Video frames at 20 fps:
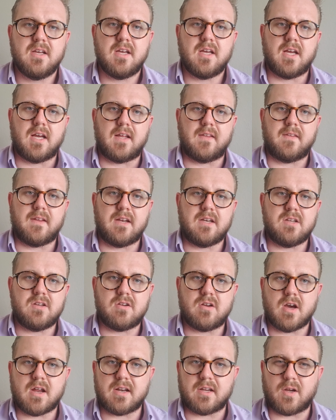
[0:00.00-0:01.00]
And then you
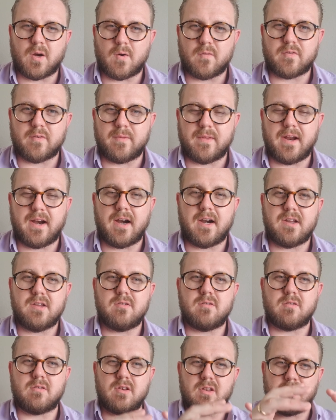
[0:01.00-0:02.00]
gotta go from there.
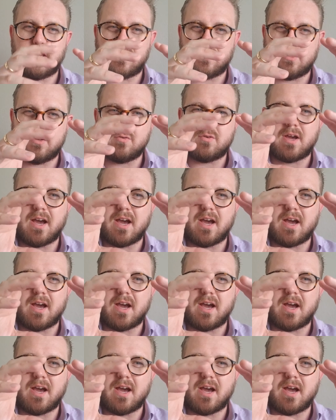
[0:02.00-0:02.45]
You